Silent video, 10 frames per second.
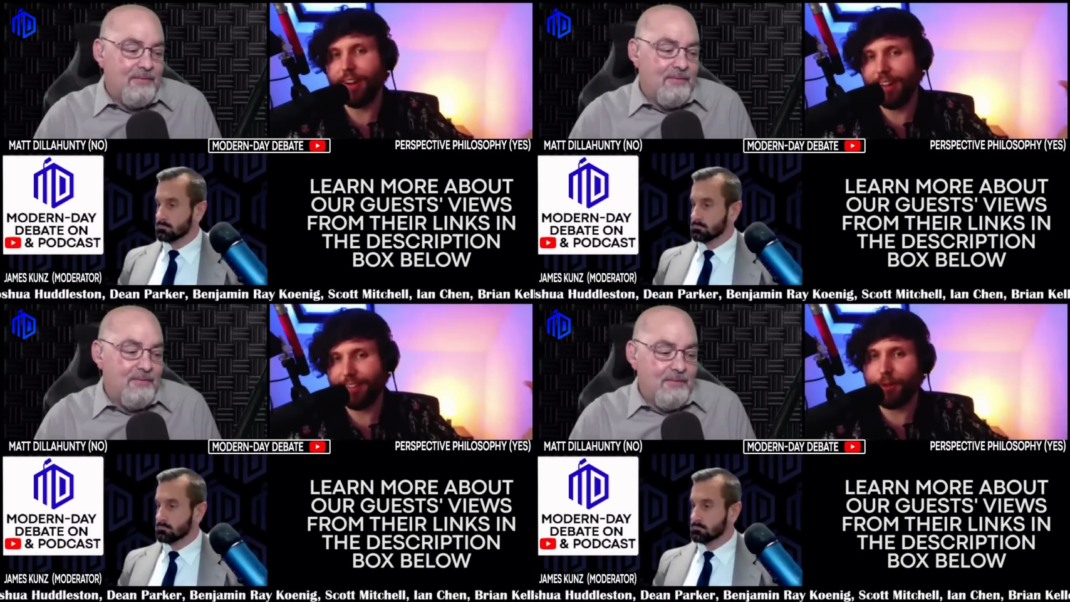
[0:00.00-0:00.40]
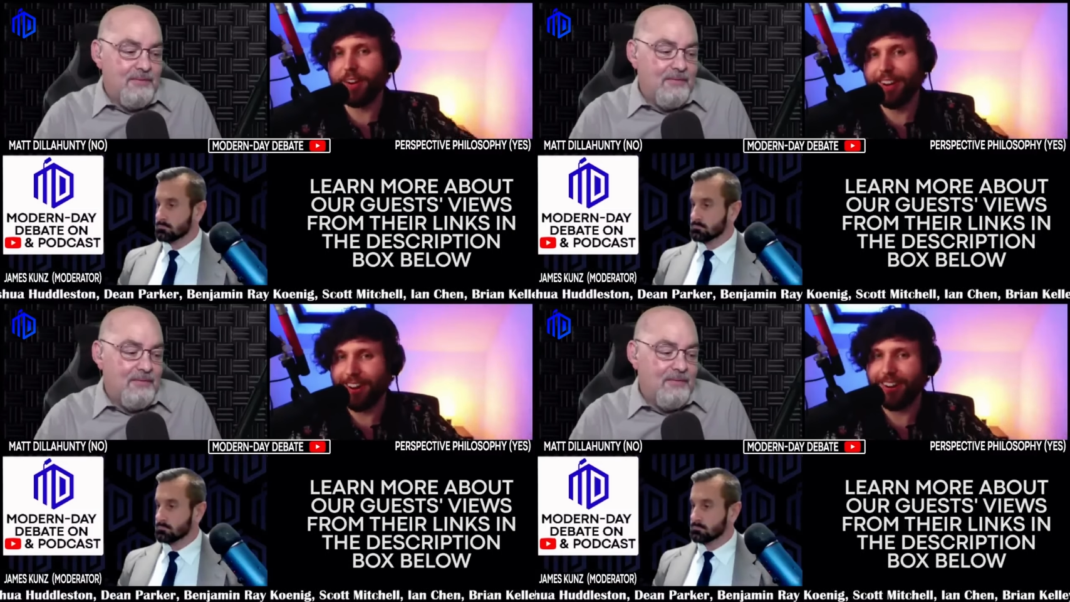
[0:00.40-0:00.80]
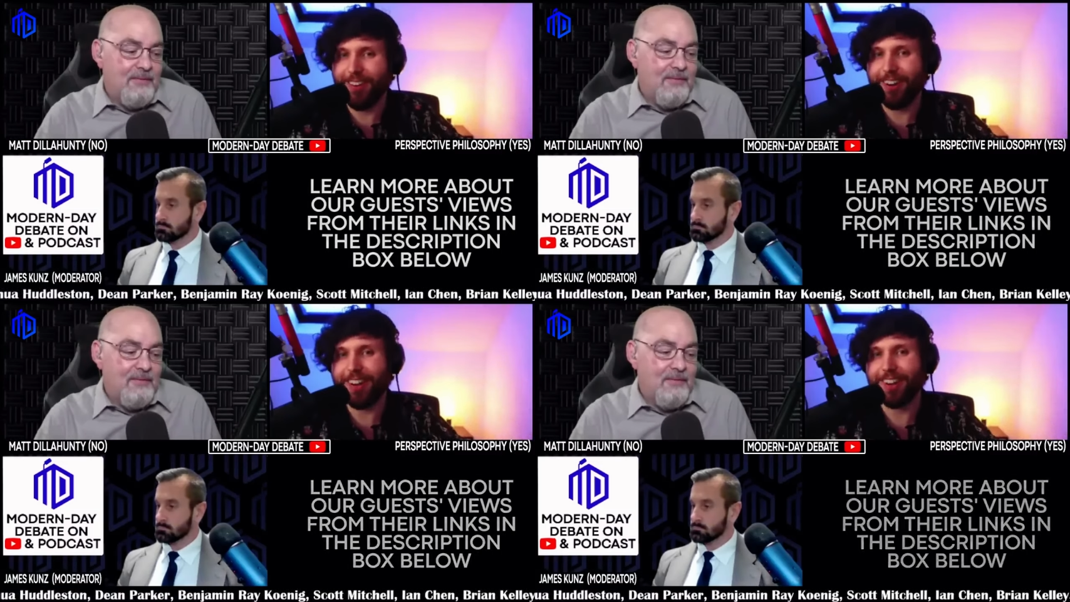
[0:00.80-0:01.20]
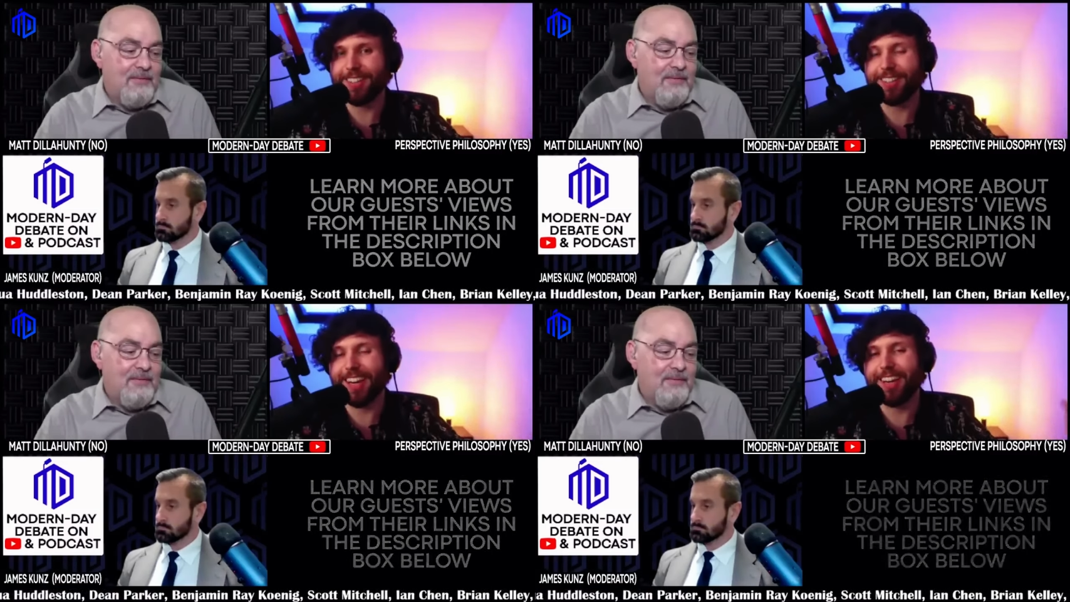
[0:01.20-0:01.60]
Speaker 1: doing a lot of
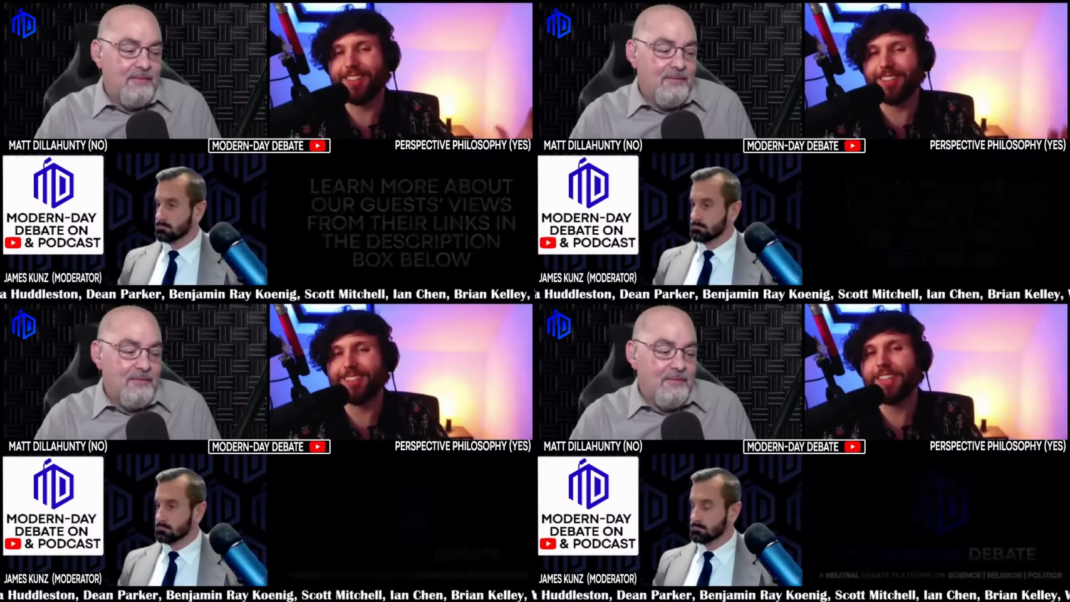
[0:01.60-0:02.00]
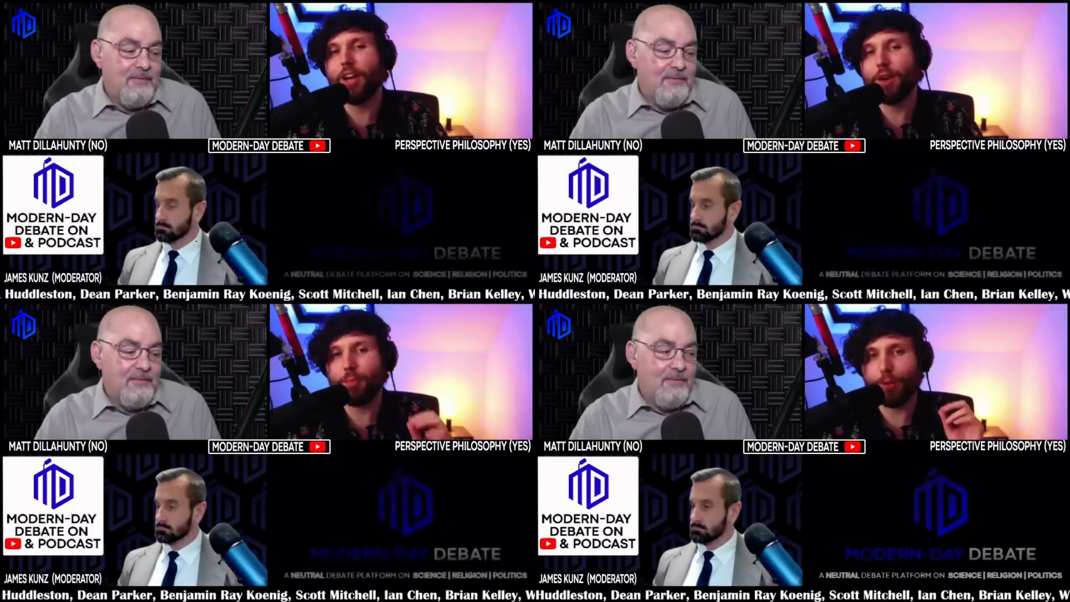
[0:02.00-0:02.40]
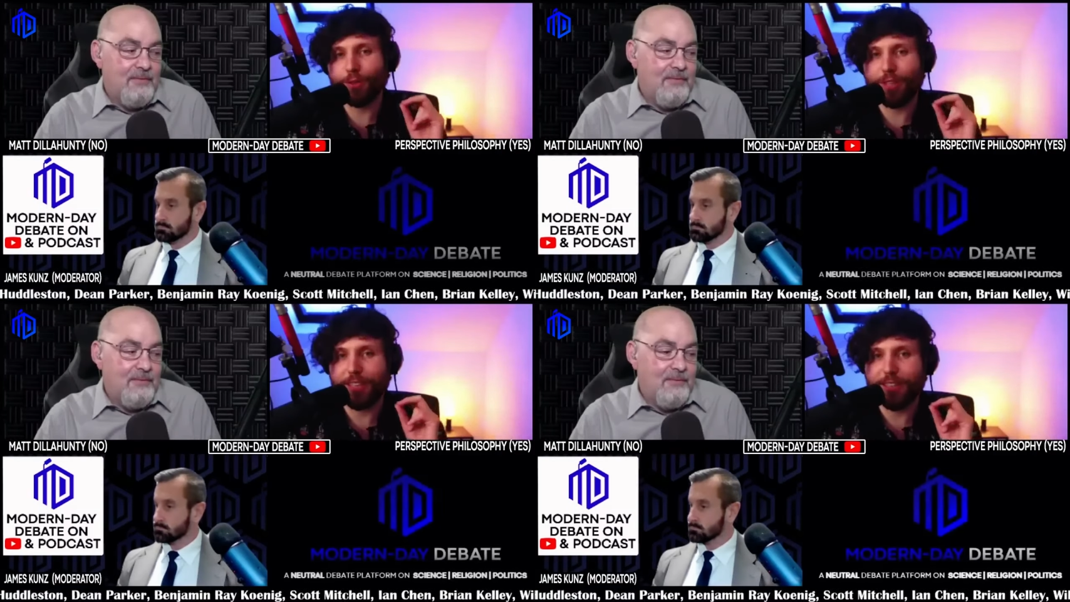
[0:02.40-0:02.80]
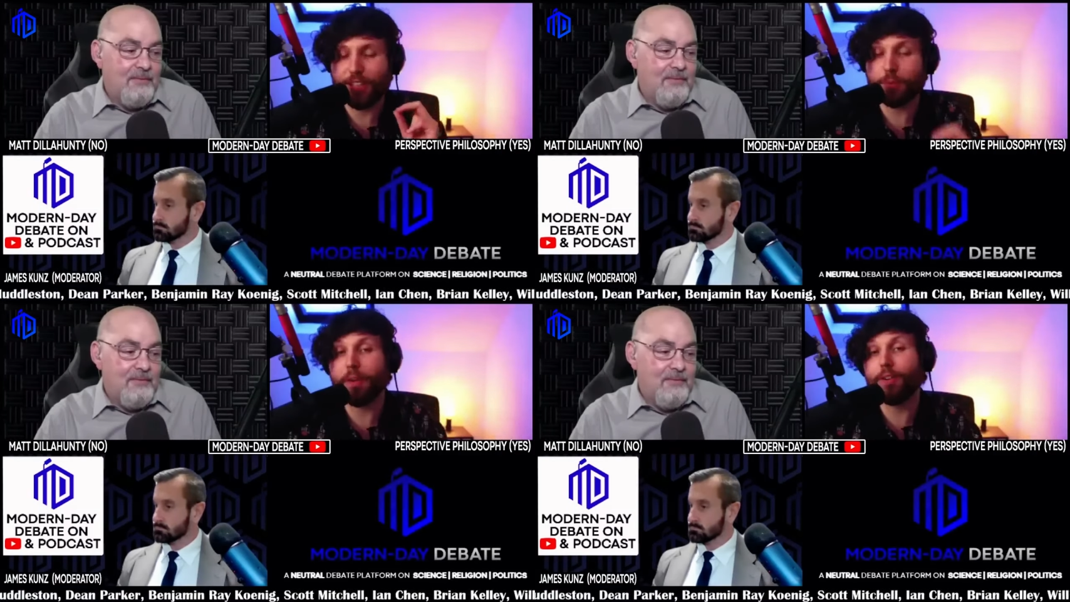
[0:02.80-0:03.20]
archaeological evidence but the
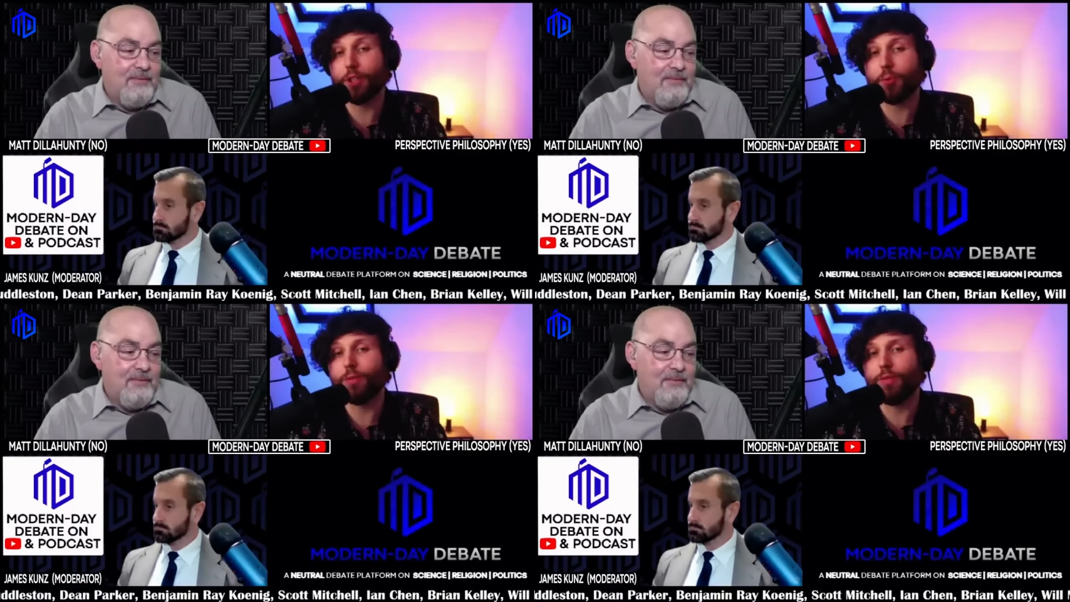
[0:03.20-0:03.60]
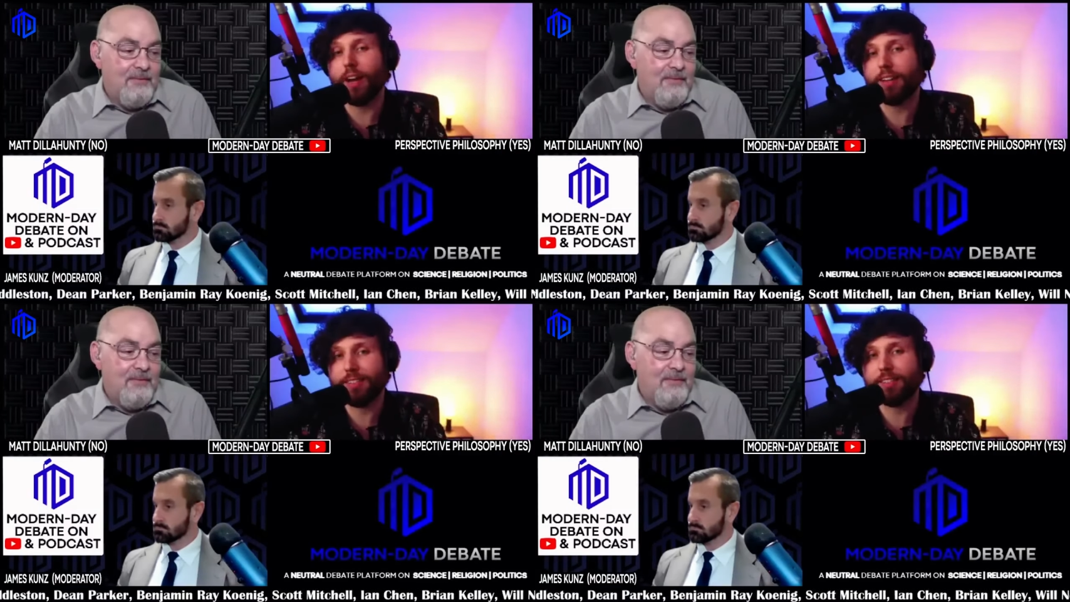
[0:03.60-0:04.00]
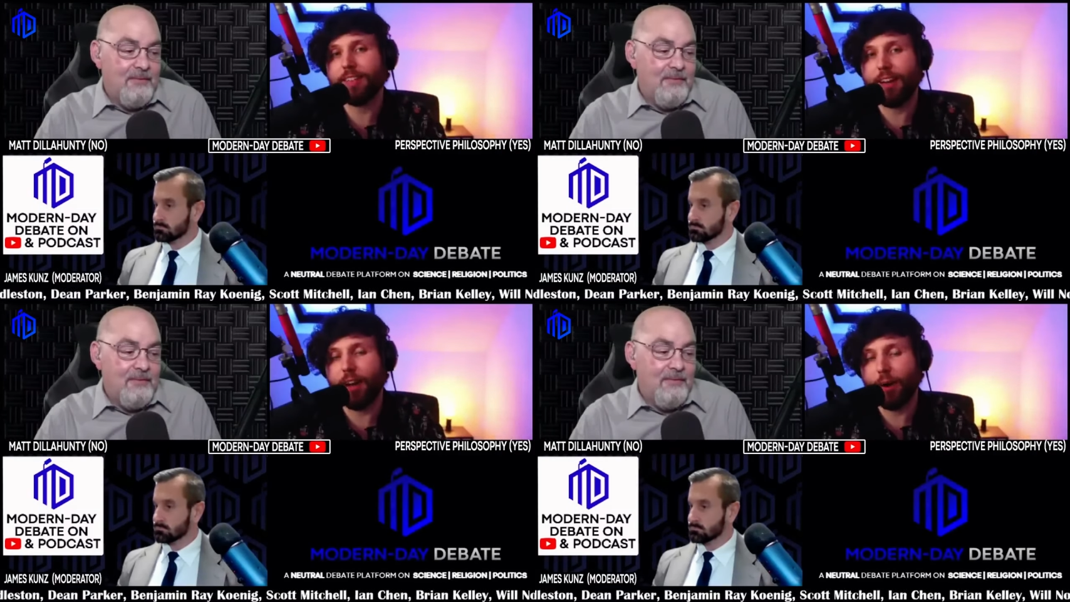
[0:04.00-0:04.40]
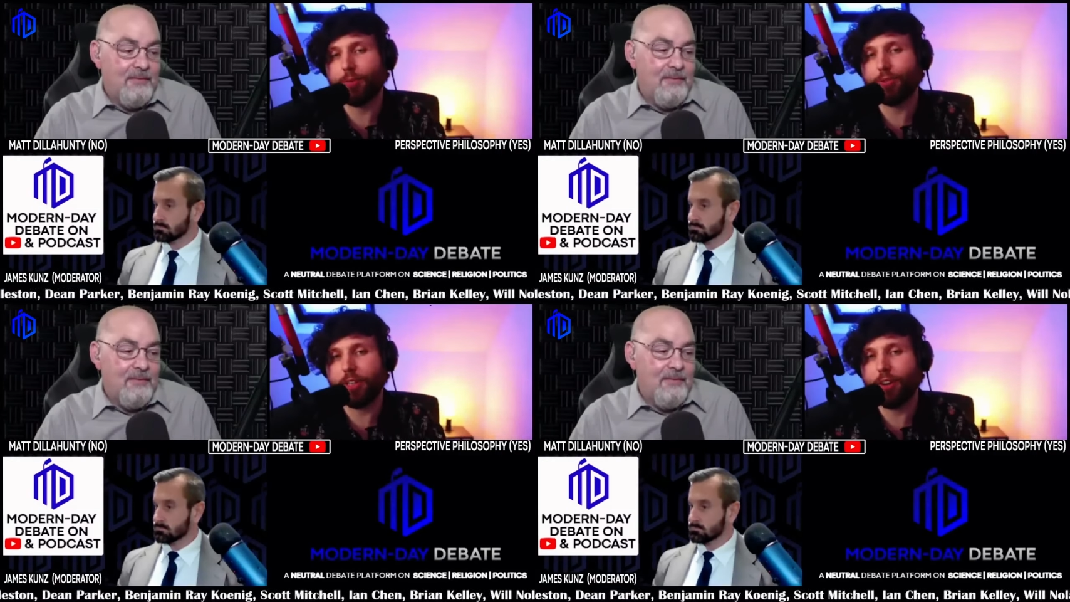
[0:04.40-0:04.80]
spiritual facts uh, i would
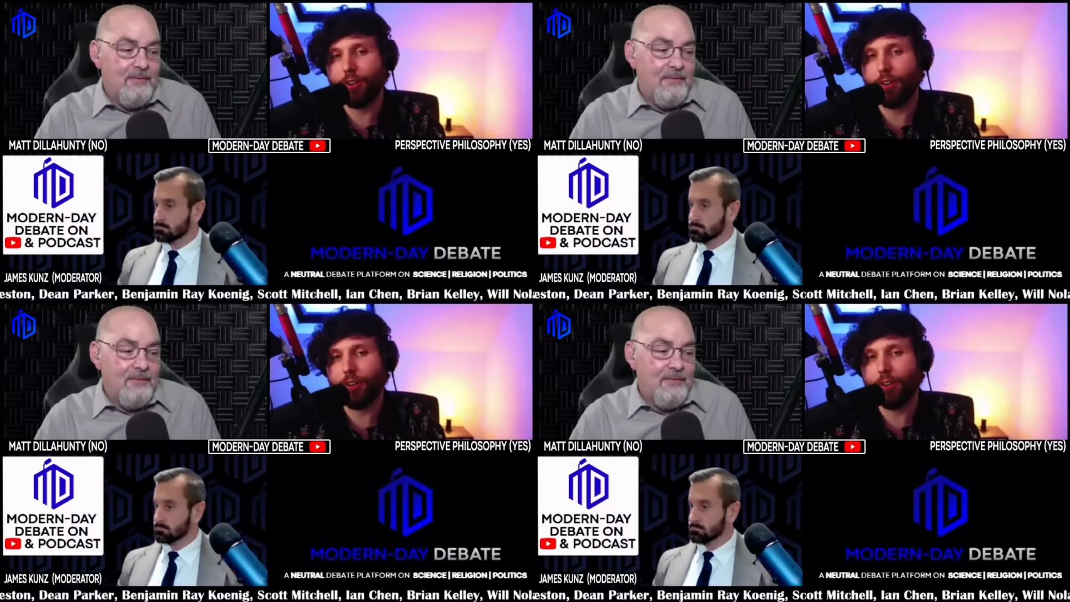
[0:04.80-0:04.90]
say are,